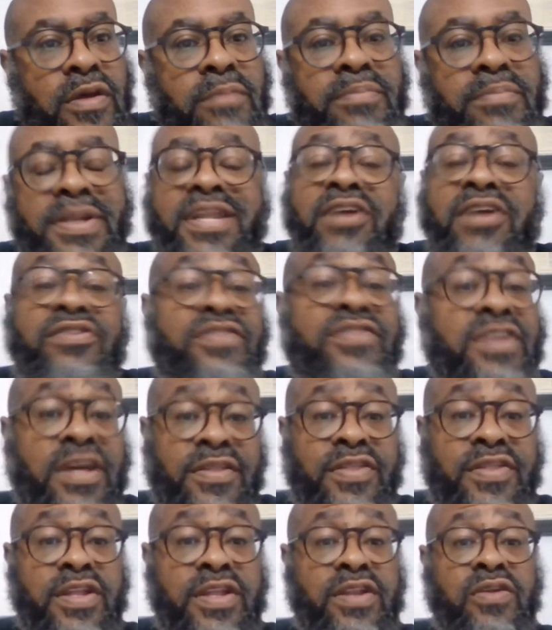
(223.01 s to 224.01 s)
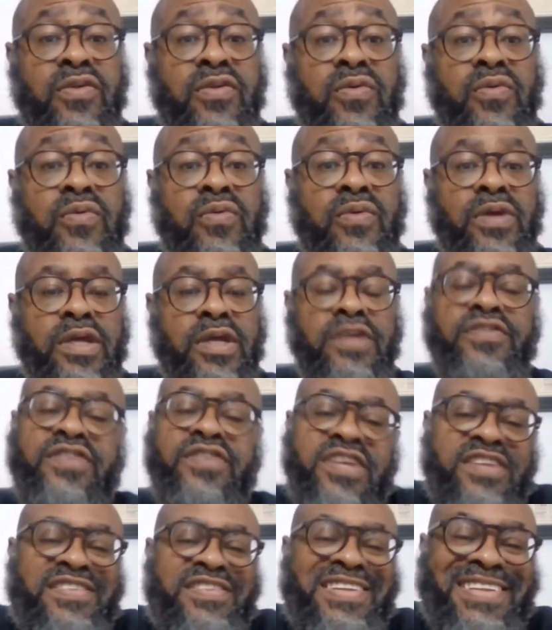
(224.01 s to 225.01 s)
But there's nothing new. It's
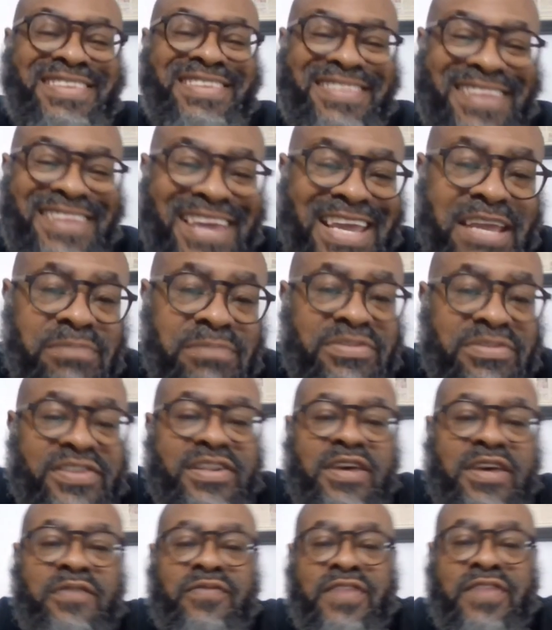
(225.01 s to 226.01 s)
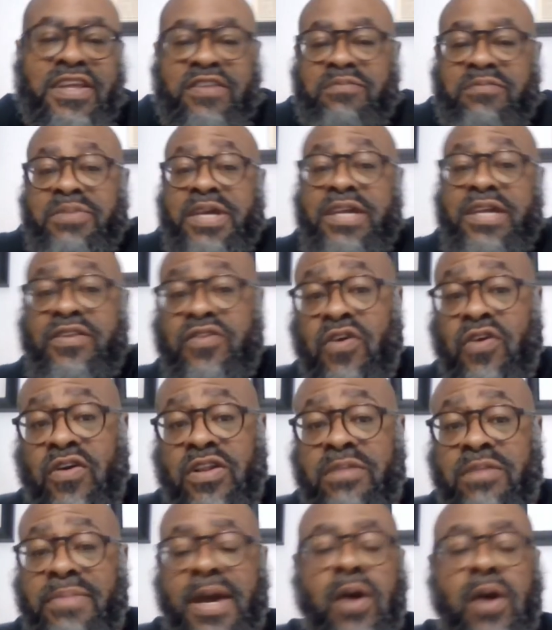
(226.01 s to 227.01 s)
just the same stuff that's being
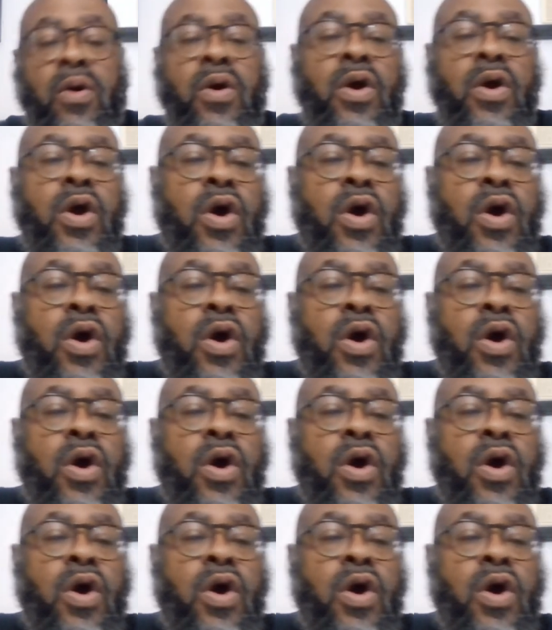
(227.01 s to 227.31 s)
talked about